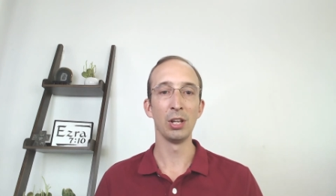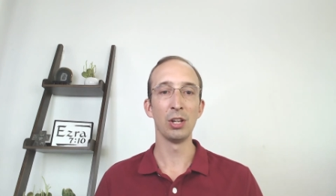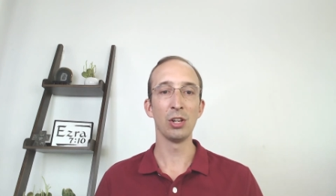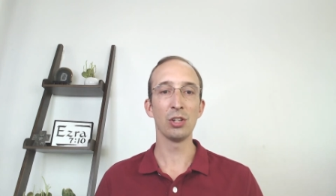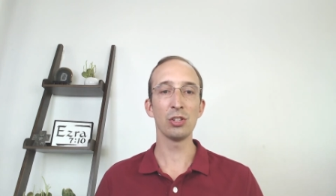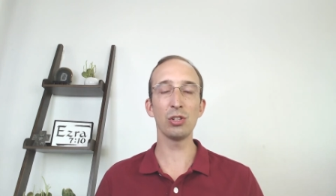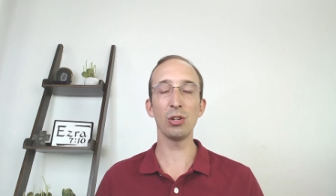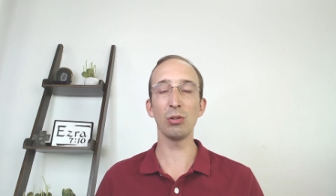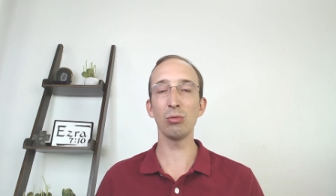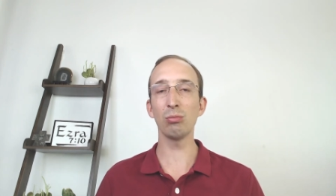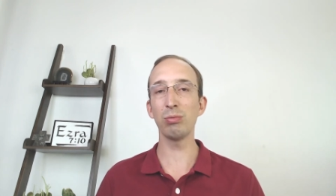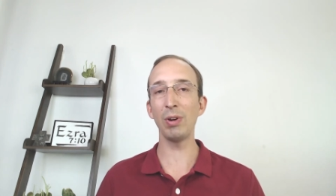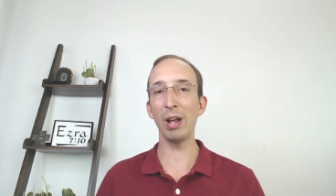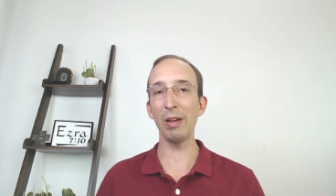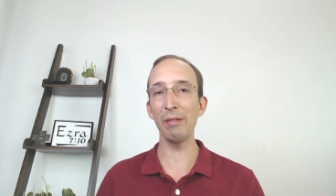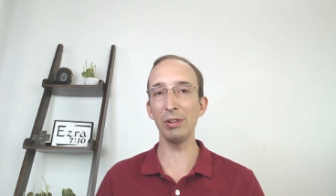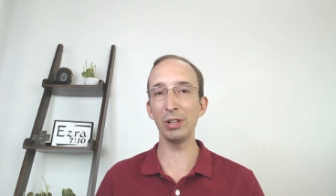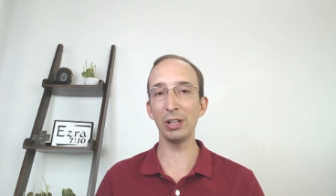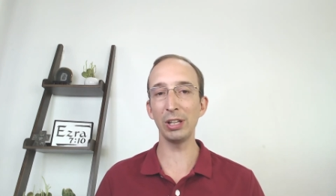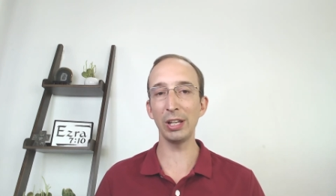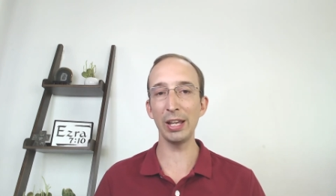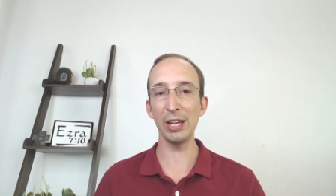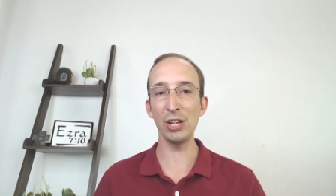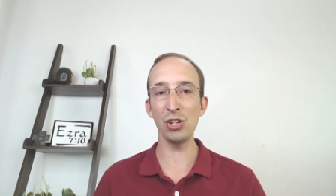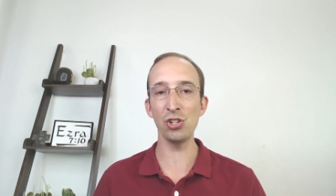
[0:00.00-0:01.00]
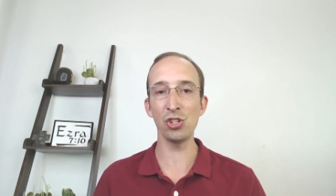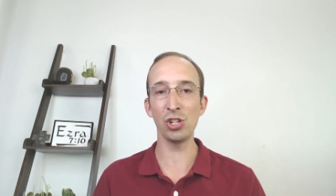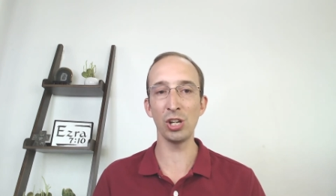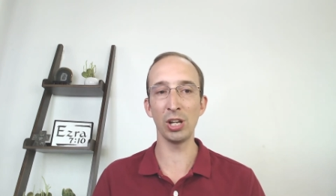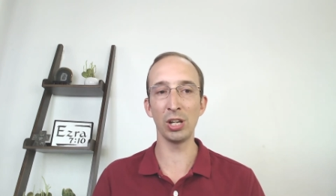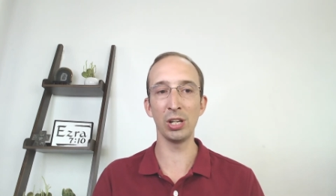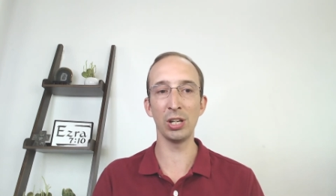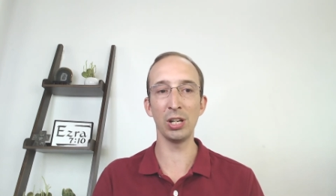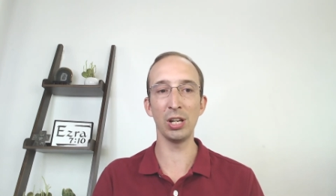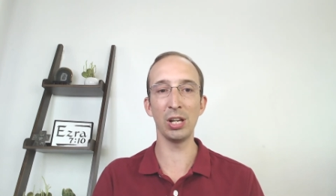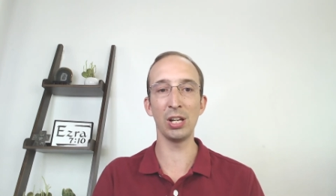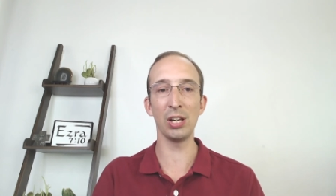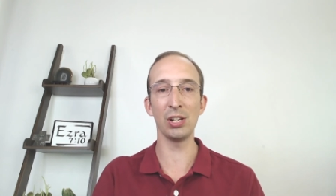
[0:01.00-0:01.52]
So
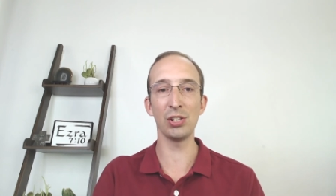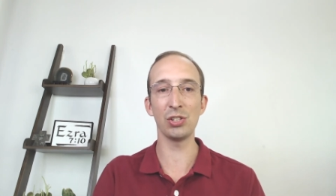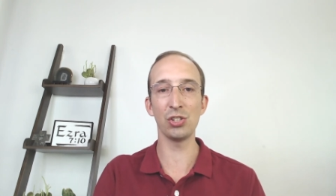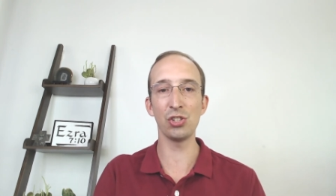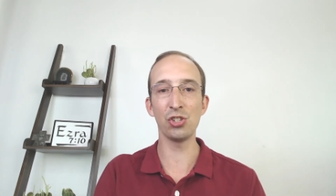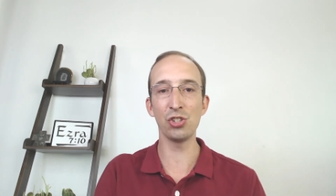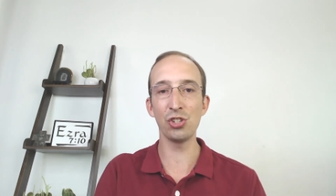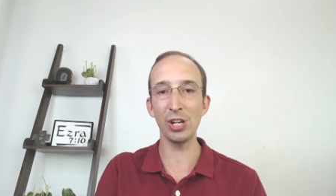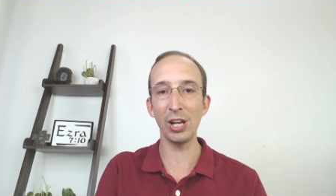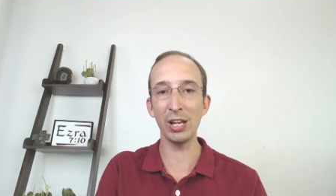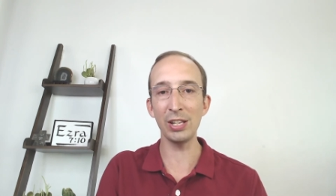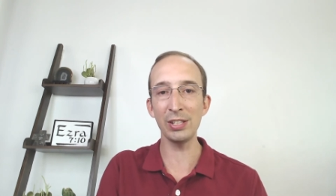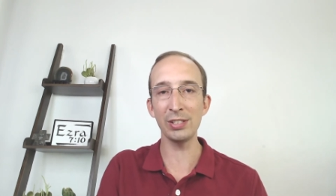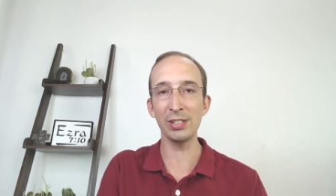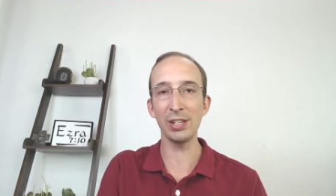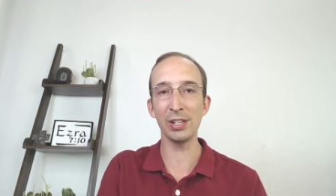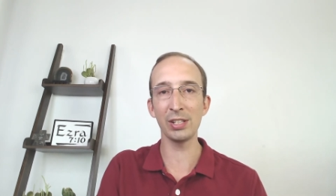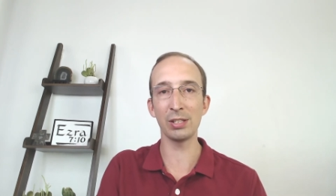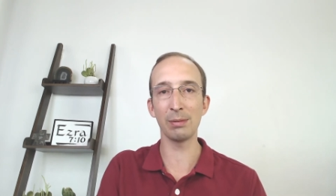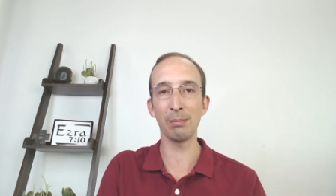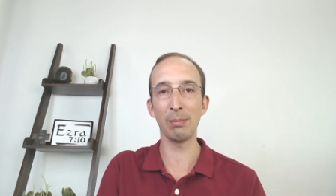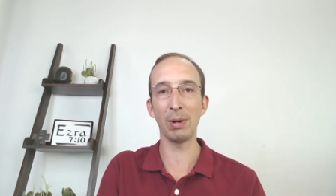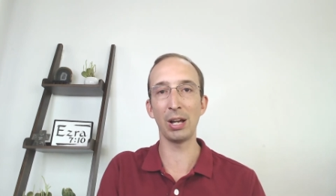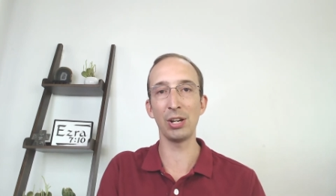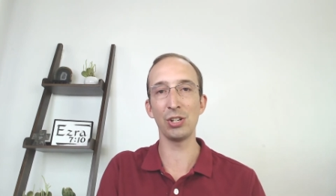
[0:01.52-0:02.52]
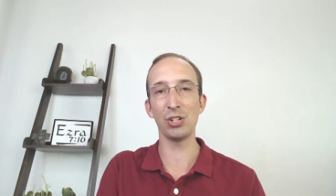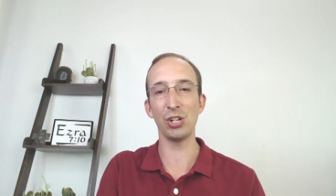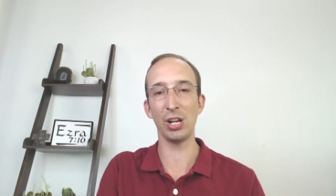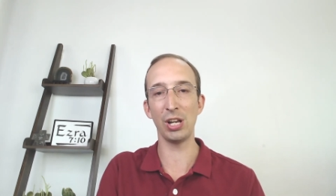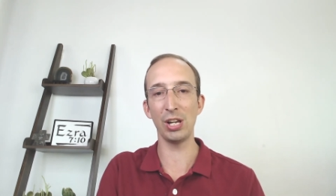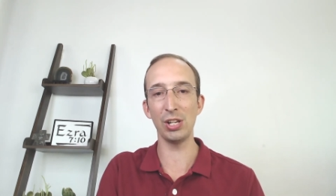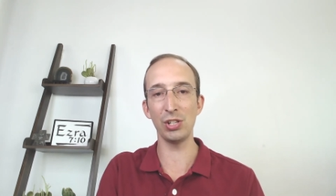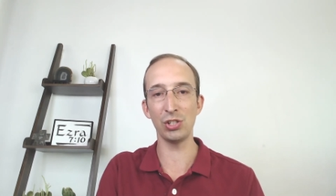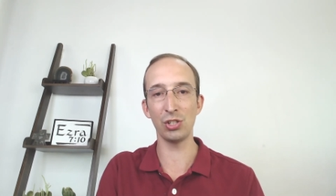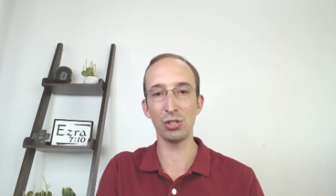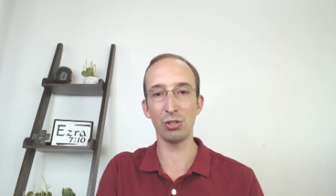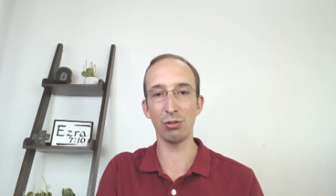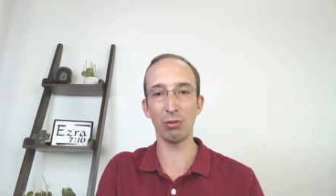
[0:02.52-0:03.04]
Revelation is just as much
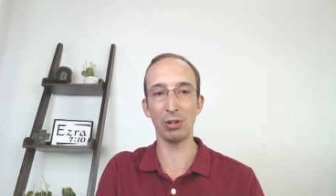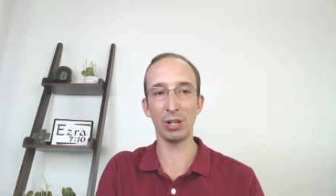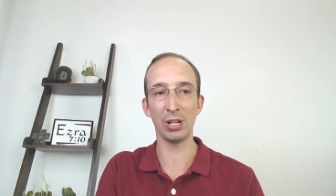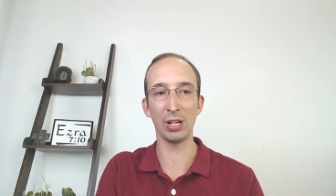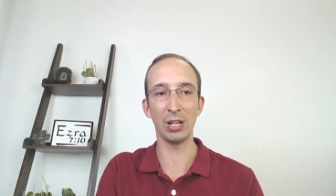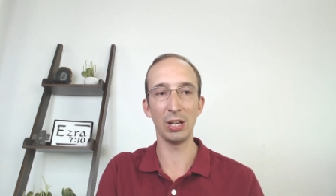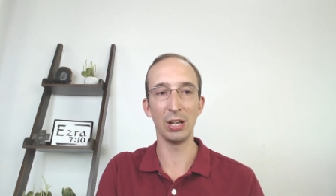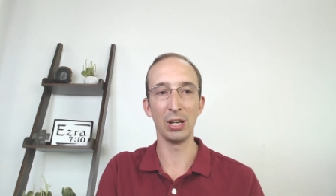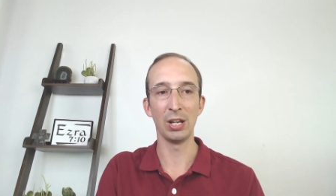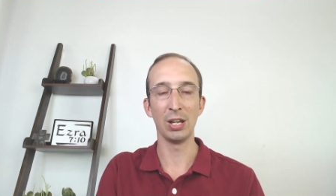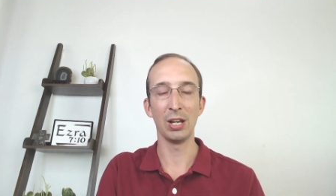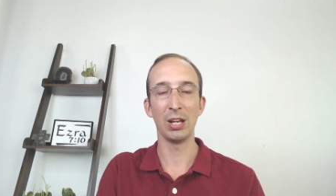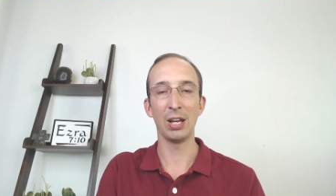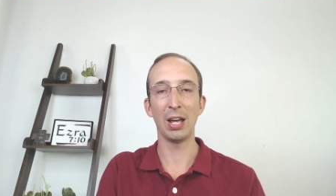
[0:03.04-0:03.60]
history